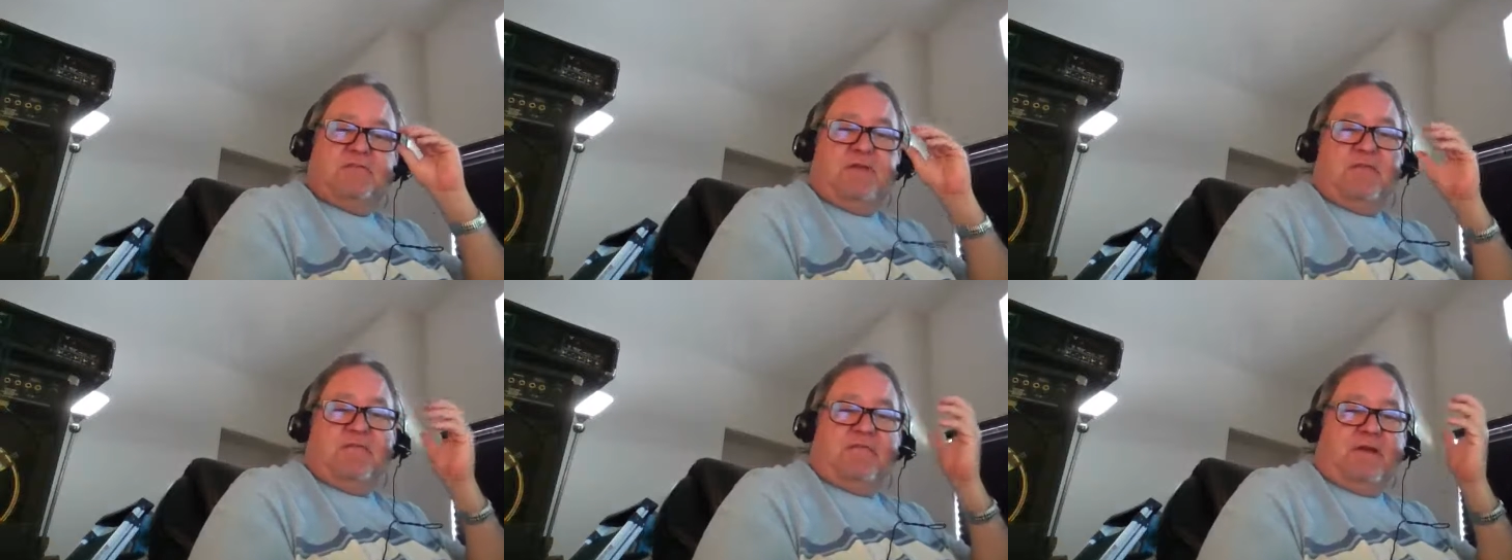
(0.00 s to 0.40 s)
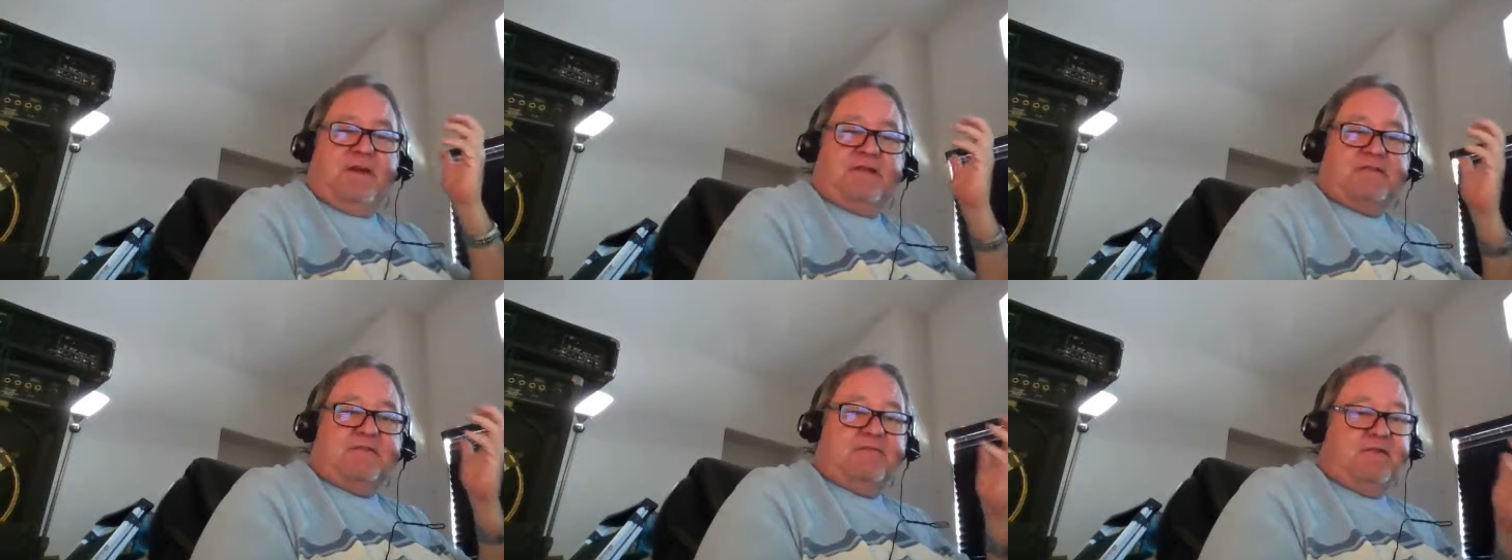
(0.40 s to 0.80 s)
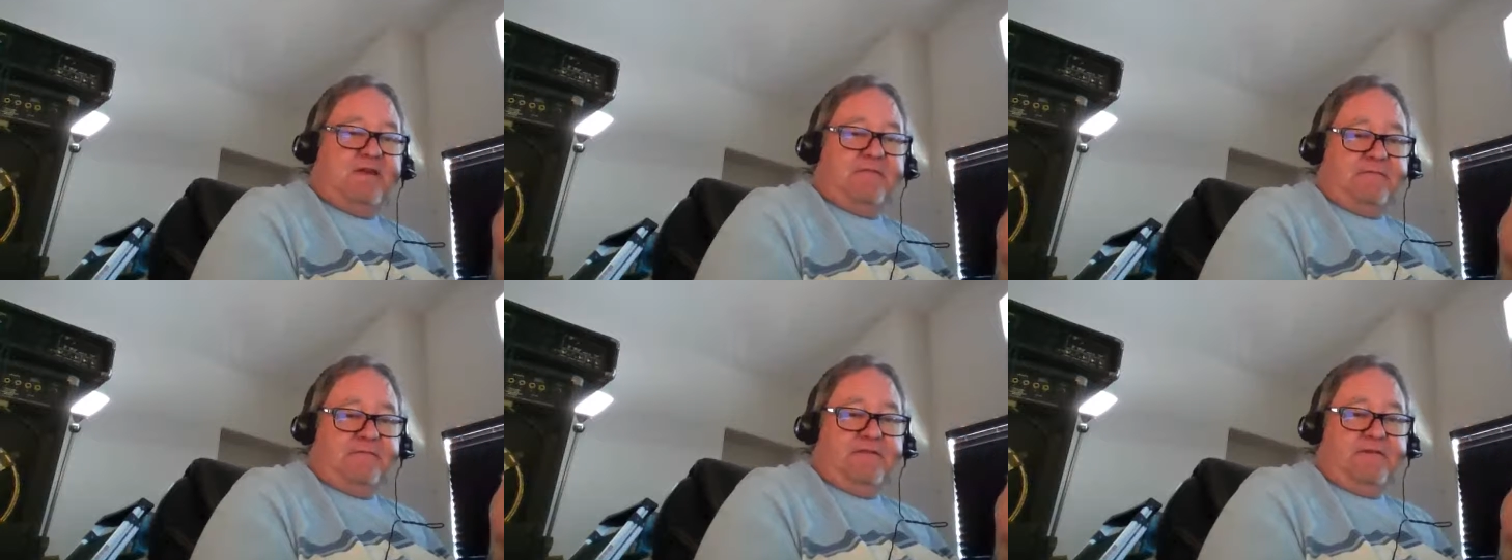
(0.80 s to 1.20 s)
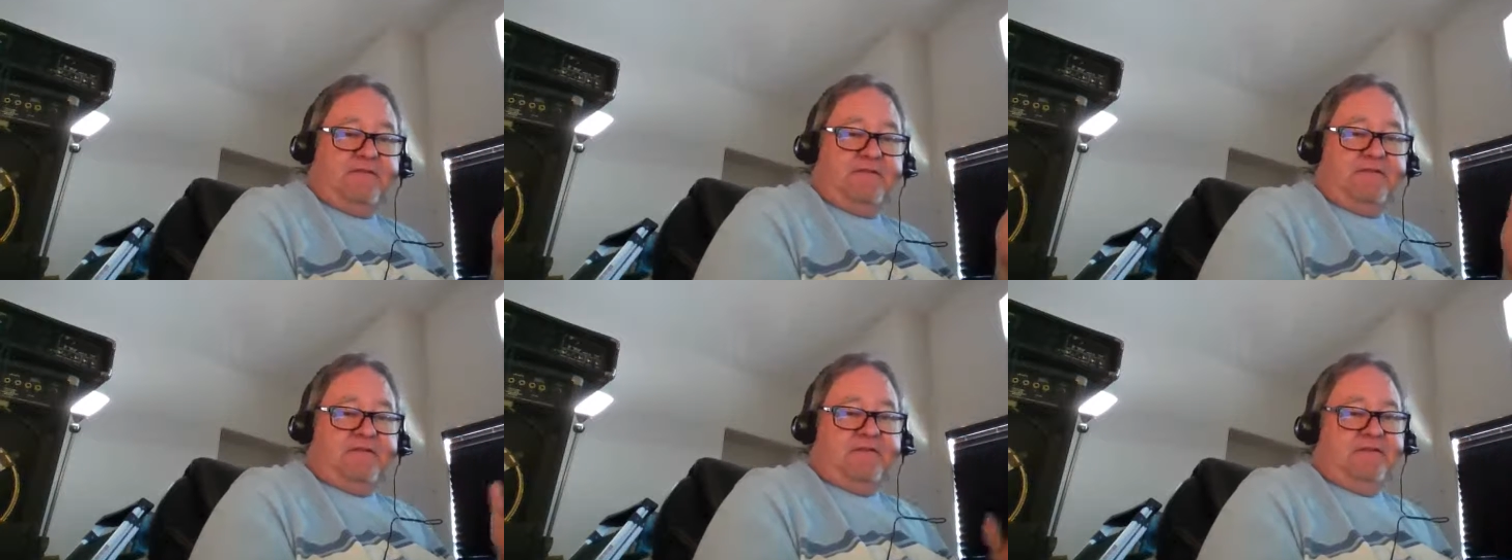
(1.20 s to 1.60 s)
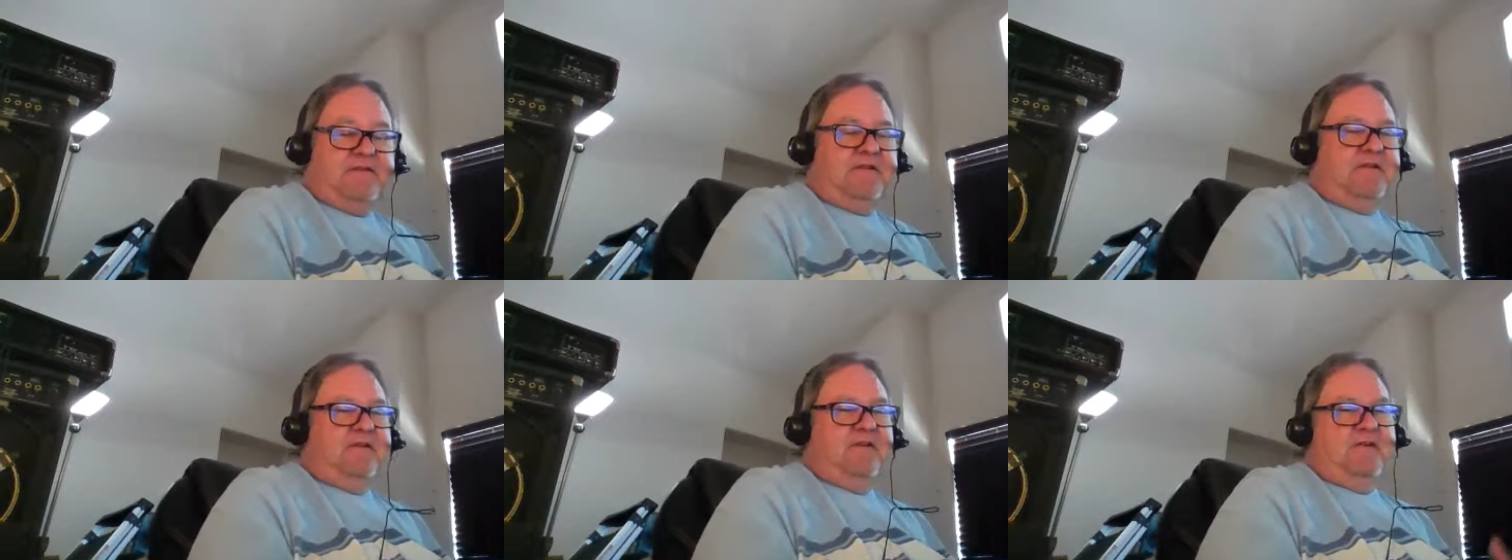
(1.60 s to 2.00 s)
about facts if you got feelings?
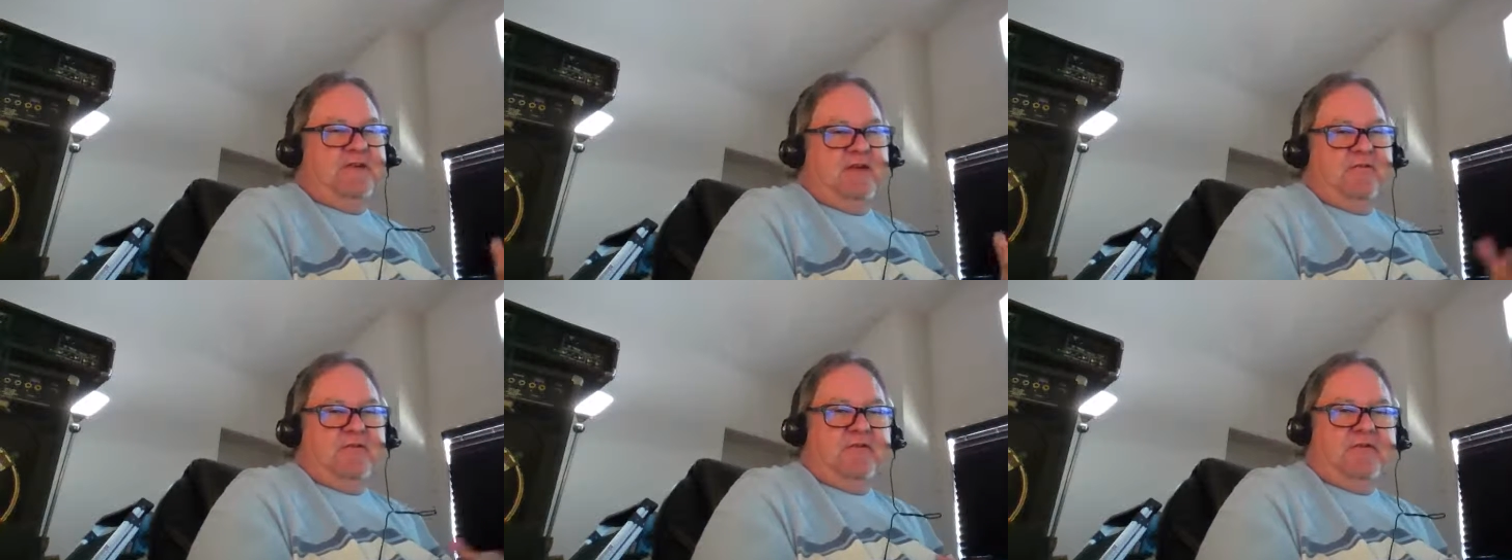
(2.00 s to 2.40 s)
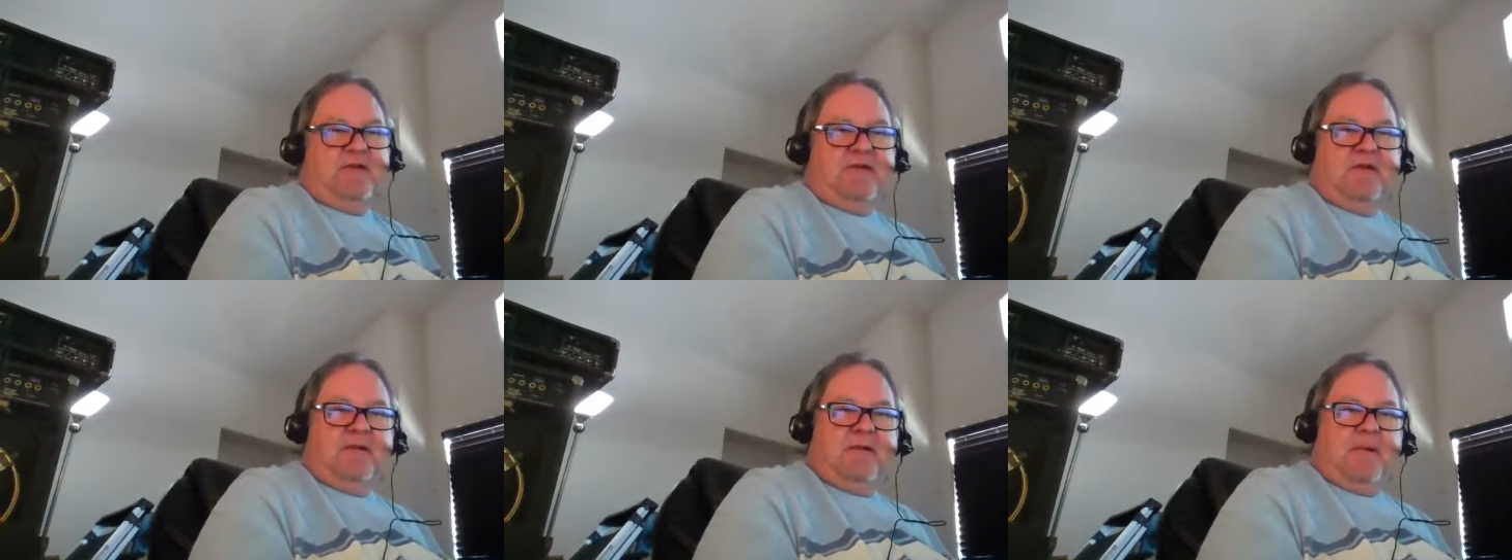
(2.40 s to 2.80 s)
No, not really.